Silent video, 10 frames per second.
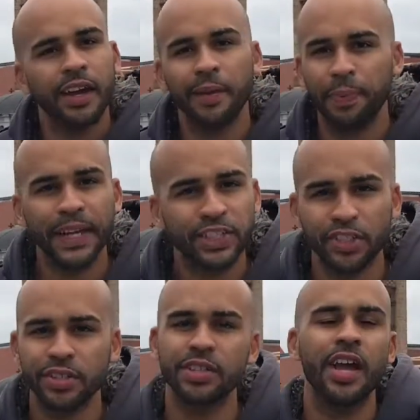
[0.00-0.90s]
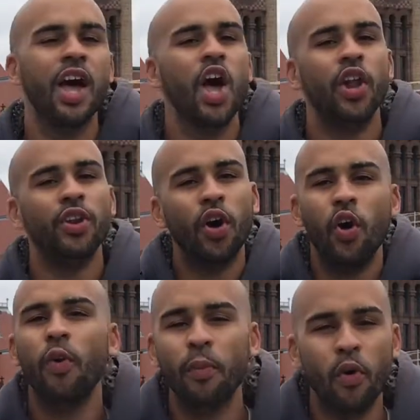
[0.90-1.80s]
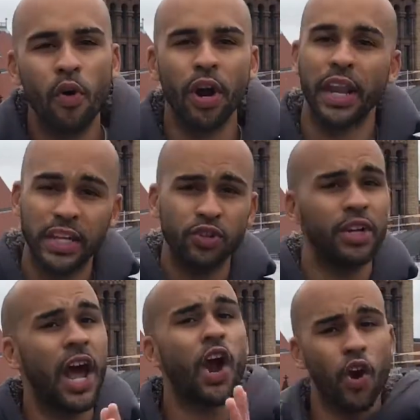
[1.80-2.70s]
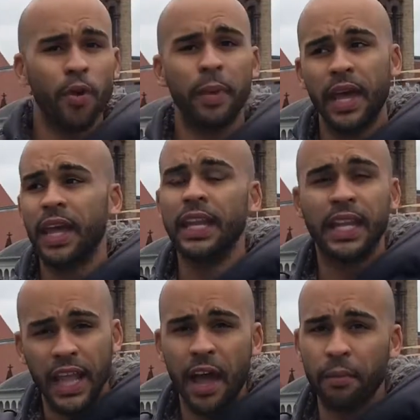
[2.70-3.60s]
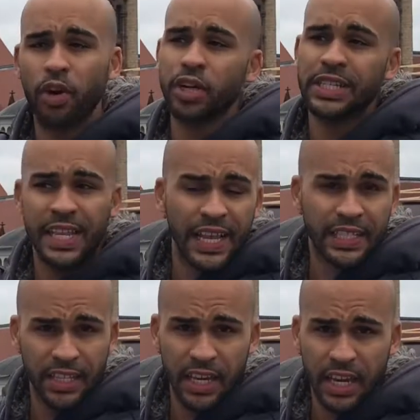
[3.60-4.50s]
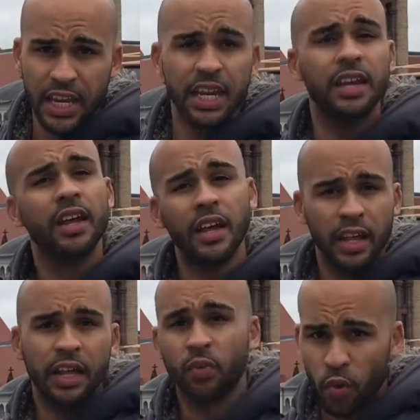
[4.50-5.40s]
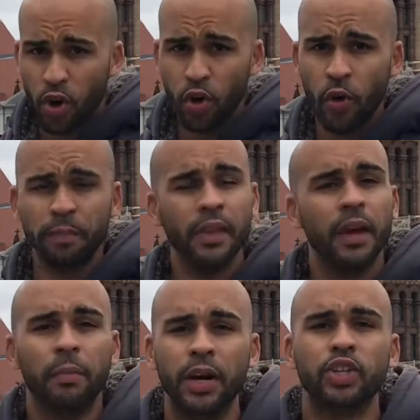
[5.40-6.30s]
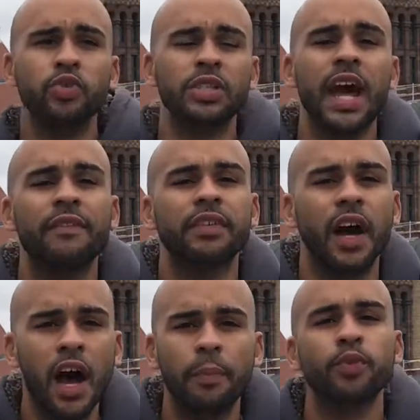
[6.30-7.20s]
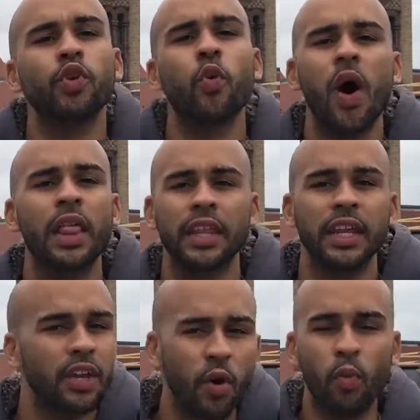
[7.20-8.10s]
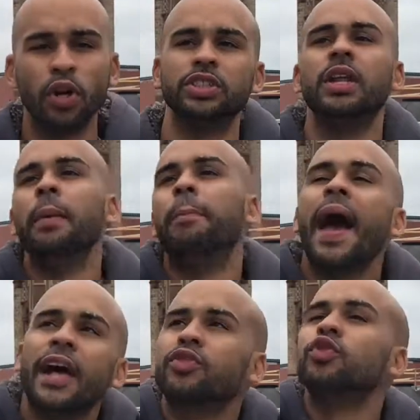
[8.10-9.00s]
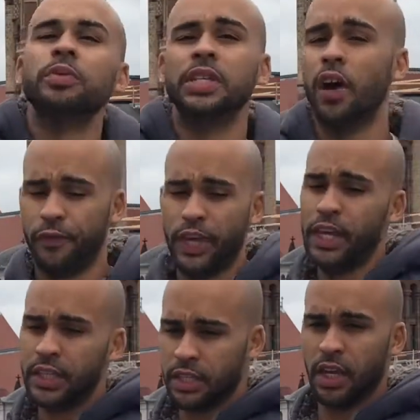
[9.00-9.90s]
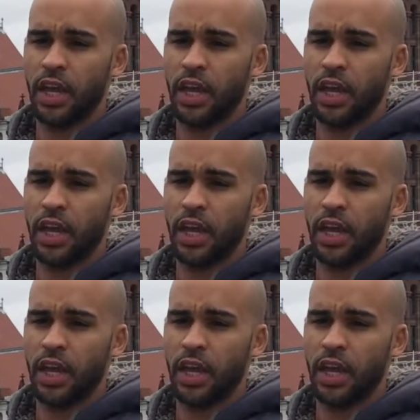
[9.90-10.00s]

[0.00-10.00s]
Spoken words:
pictures. No more, unless you're in that urban glamour sexy world, but you just have to up your quality. No more bathroom selfies